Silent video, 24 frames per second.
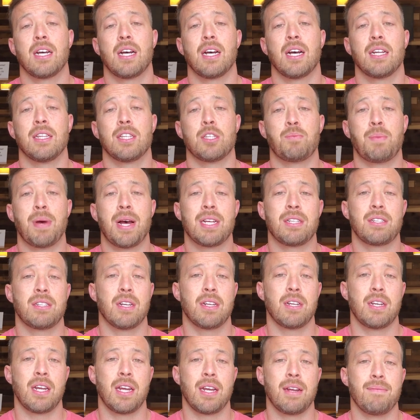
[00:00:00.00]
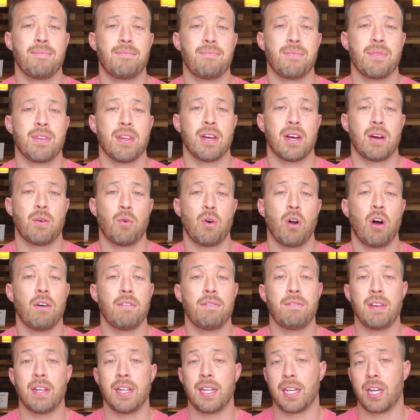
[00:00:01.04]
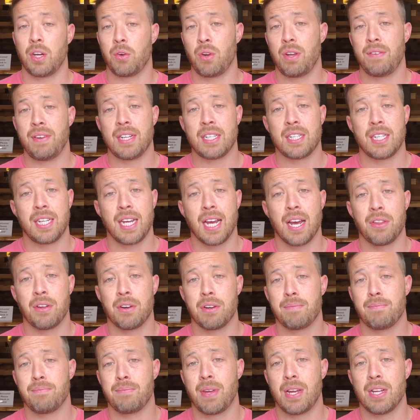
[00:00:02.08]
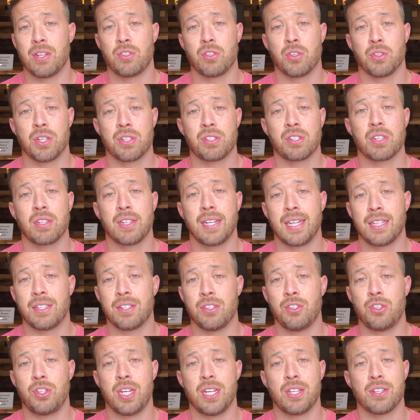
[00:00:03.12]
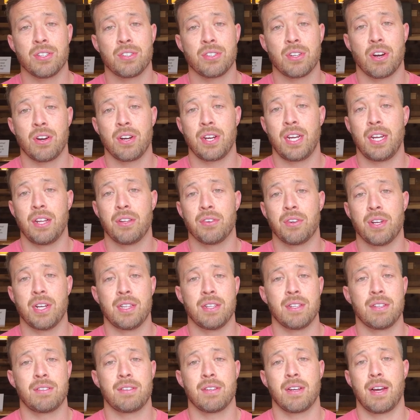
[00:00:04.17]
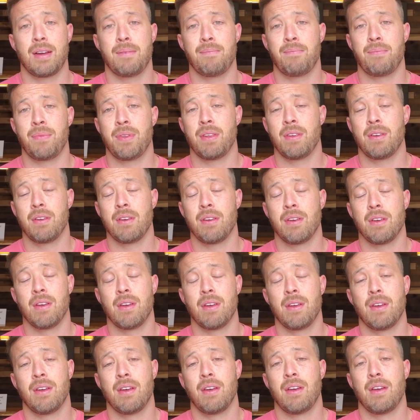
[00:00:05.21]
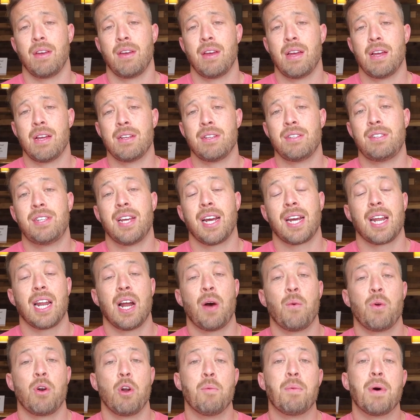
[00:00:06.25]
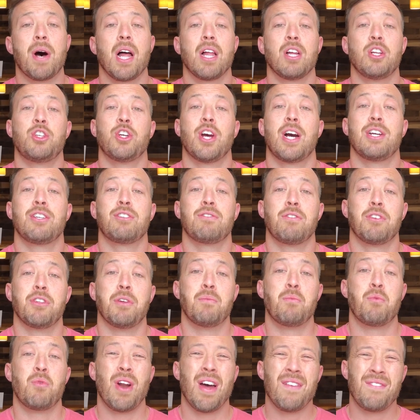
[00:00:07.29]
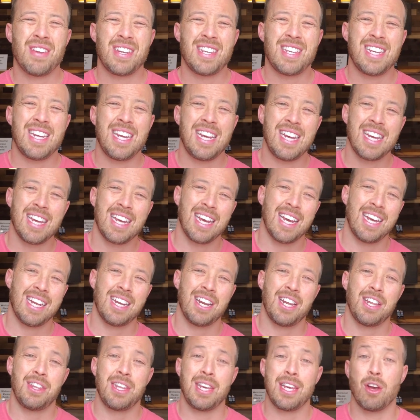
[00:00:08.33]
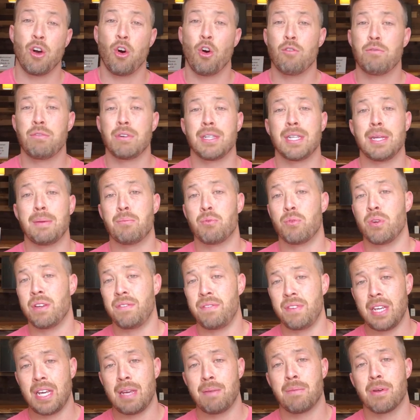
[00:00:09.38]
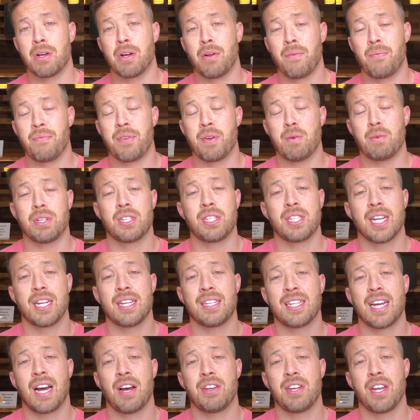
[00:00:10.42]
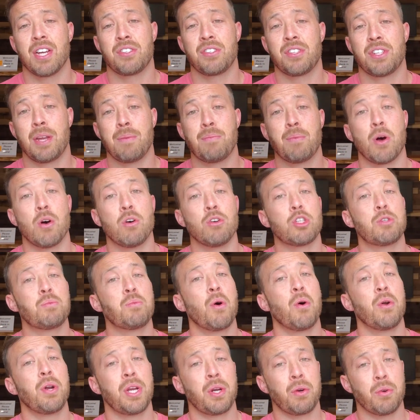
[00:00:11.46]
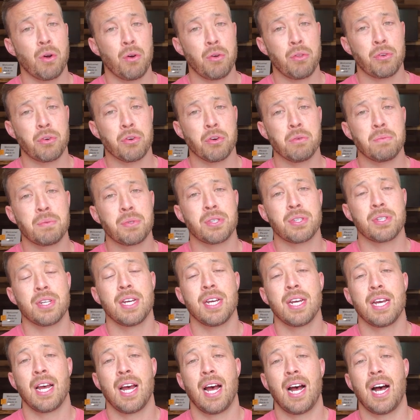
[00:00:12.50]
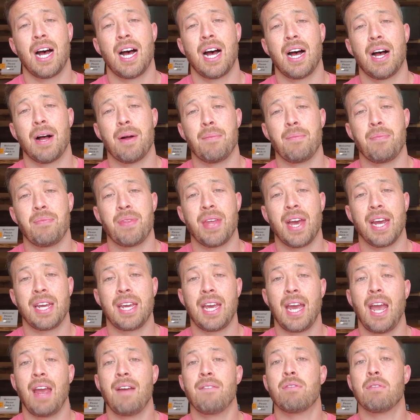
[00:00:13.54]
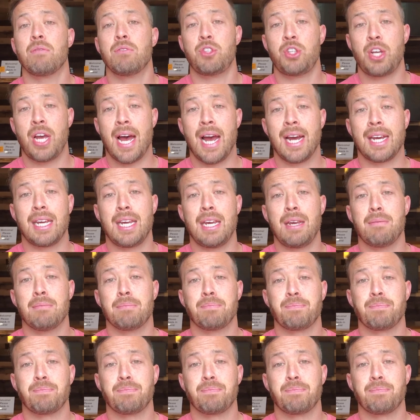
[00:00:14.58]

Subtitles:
this past Sunday, we're all feeling and grieving together. And so let's cling to Jesus, our healer, in this time. Second, I want to apologize for the brevity and the overly brief email that was sent out yesterday postponing growth groups. That came from Jackie,